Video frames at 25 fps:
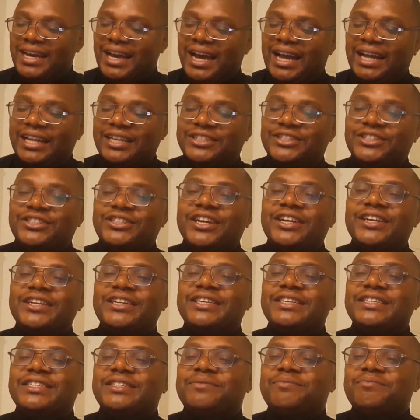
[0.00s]
and sharing
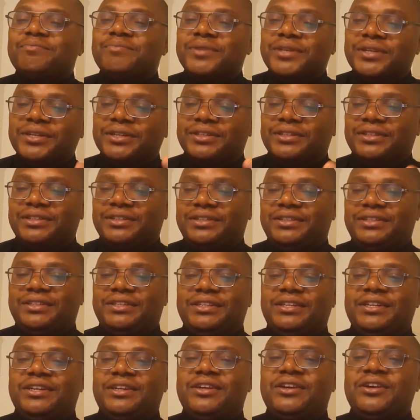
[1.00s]
his meal?
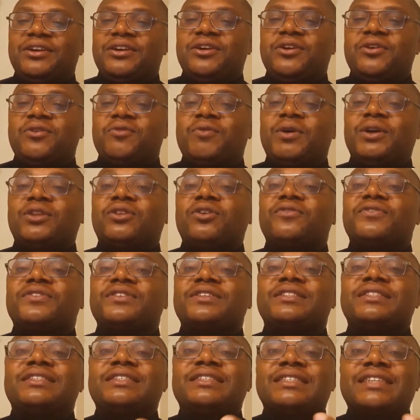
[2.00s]
What of
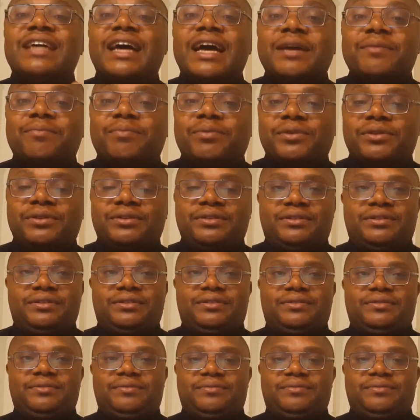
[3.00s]
his disciples?